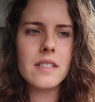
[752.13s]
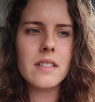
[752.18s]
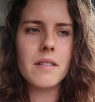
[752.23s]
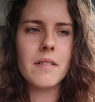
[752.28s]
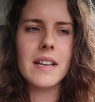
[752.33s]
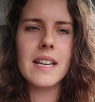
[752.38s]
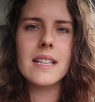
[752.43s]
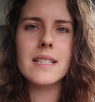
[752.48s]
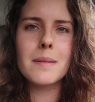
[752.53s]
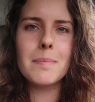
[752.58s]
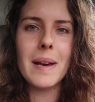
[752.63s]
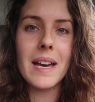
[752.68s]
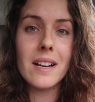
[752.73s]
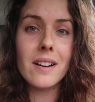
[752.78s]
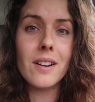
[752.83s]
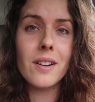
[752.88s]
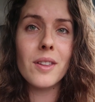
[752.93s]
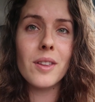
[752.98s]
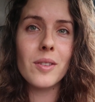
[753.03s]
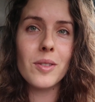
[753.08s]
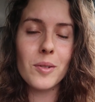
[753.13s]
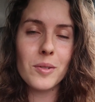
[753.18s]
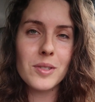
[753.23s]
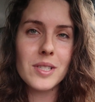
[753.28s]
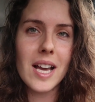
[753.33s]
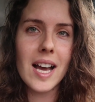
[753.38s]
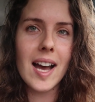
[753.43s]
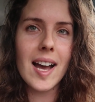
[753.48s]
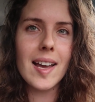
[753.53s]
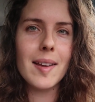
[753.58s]
So it gets better through
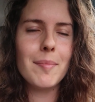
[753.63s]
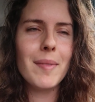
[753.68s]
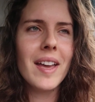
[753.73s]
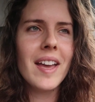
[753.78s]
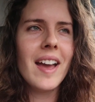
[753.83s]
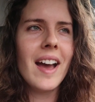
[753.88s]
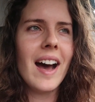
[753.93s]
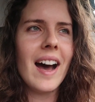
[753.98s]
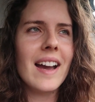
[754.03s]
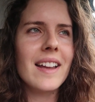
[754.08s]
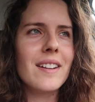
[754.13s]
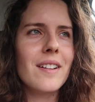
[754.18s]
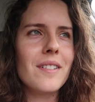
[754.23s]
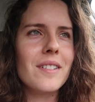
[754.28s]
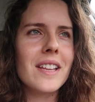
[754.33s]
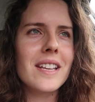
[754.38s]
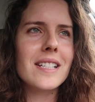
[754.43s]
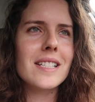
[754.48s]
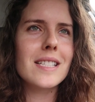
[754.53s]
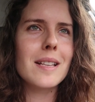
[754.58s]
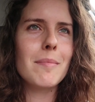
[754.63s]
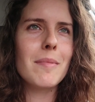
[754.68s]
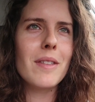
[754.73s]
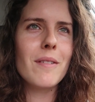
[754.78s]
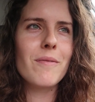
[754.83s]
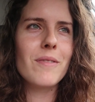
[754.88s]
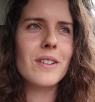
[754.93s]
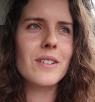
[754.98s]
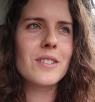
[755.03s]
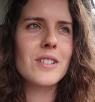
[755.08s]
time. I know like some of
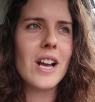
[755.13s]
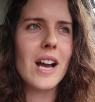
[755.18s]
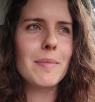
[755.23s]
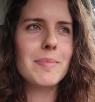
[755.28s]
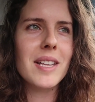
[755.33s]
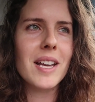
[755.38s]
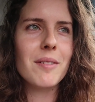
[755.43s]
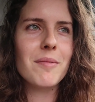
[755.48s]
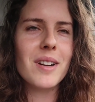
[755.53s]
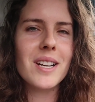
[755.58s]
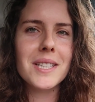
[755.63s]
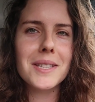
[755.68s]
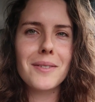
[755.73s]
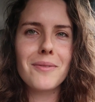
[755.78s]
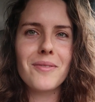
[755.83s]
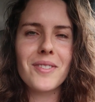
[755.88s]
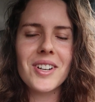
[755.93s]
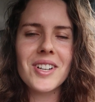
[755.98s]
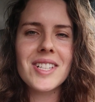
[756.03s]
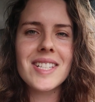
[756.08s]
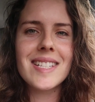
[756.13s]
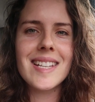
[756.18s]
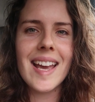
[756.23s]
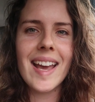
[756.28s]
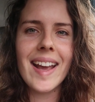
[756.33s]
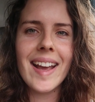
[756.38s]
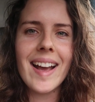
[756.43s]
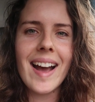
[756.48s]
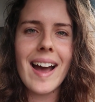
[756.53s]
the field jobs I worked the first day,